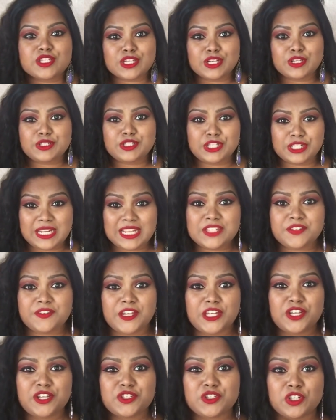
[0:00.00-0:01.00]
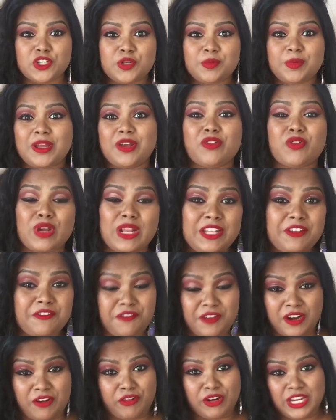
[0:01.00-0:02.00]
So today's video is going to be really
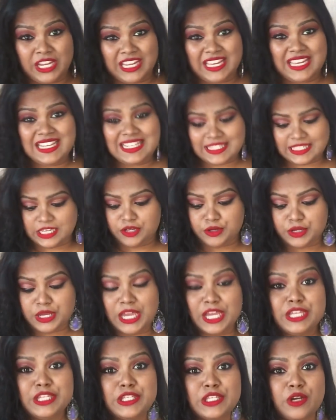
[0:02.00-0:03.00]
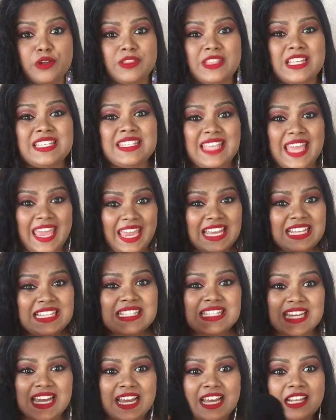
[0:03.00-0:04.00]
very easy, okay? So this
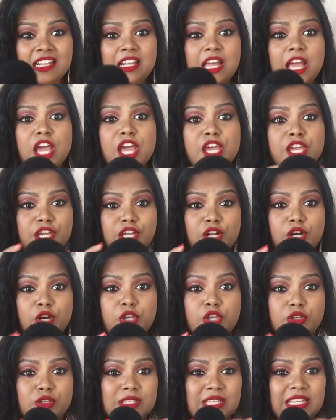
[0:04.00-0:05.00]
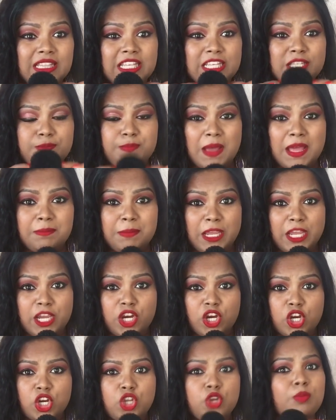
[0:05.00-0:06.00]
hairstyle, you know, using this bun
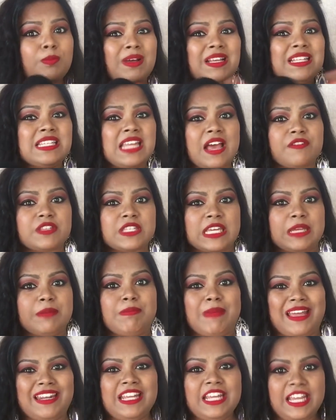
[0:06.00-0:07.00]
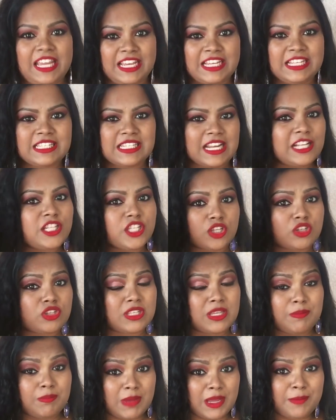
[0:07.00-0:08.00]
maker, you must have seen many hairstyles
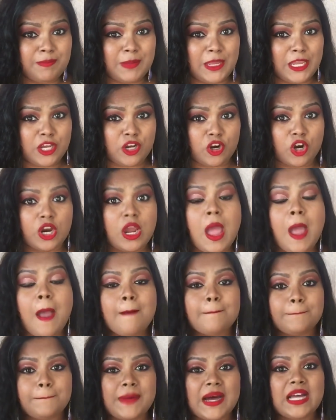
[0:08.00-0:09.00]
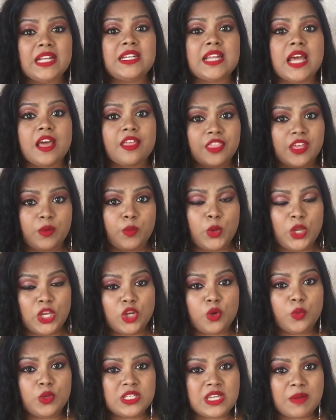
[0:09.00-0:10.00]
using bun maker. But the
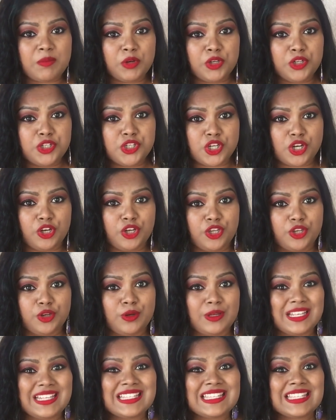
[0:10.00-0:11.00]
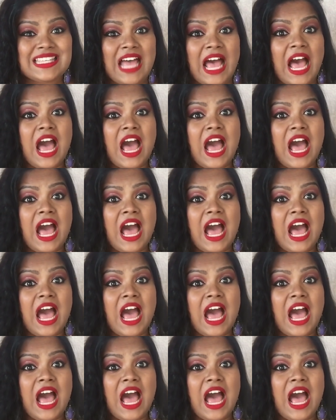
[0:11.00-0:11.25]
video which I'm going to show you is